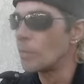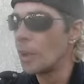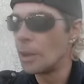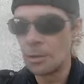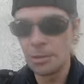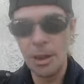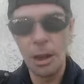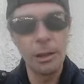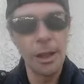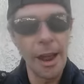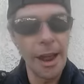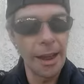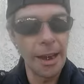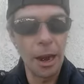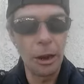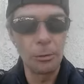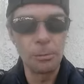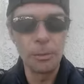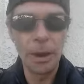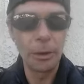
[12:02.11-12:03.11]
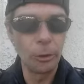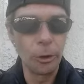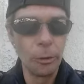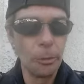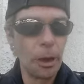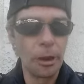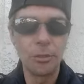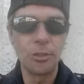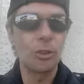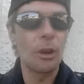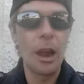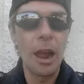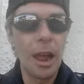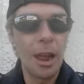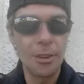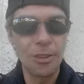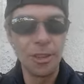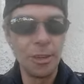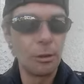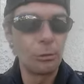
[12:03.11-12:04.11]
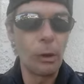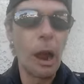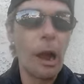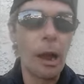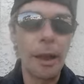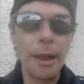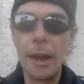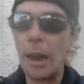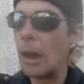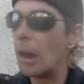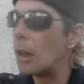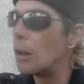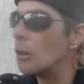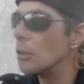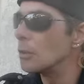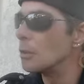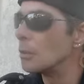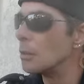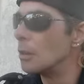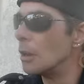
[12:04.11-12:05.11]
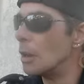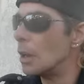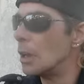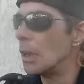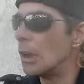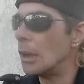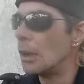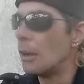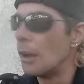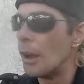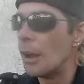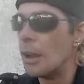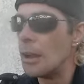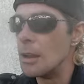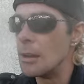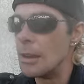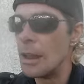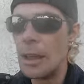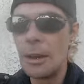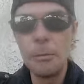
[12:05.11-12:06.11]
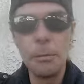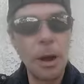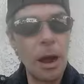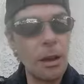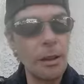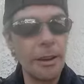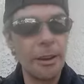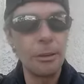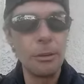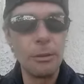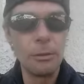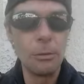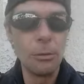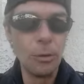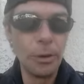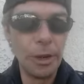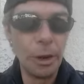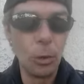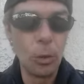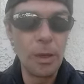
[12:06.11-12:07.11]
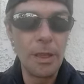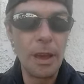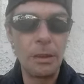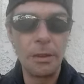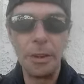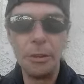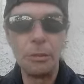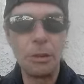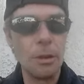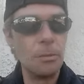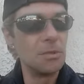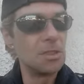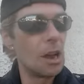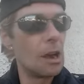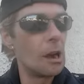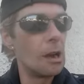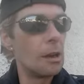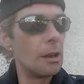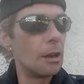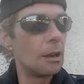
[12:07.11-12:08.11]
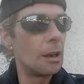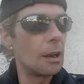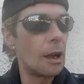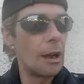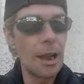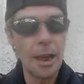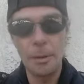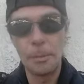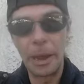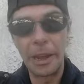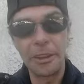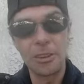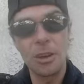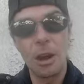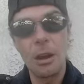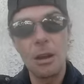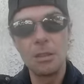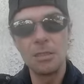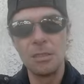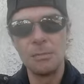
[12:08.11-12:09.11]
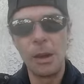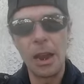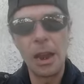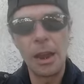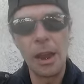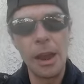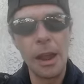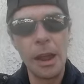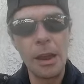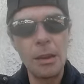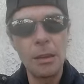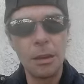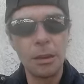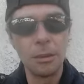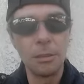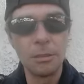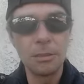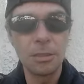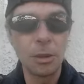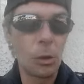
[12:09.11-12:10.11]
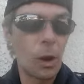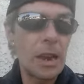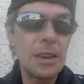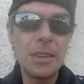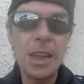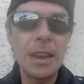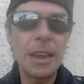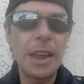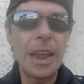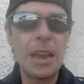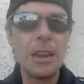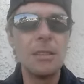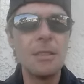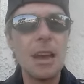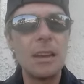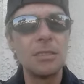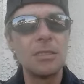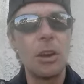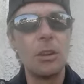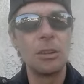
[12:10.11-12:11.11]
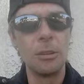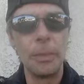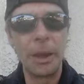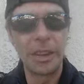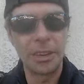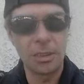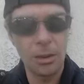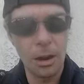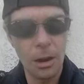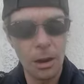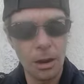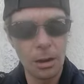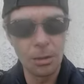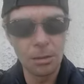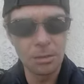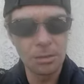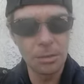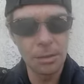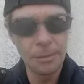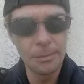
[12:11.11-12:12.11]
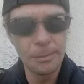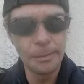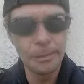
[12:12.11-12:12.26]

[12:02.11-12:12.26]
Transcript: I was all hanging out in my room, all trash, you know, rocking out, and then Motley Crue, you know, Without You comes on, and I had my guitars in my hand, and so I dedicated that song to my guitars.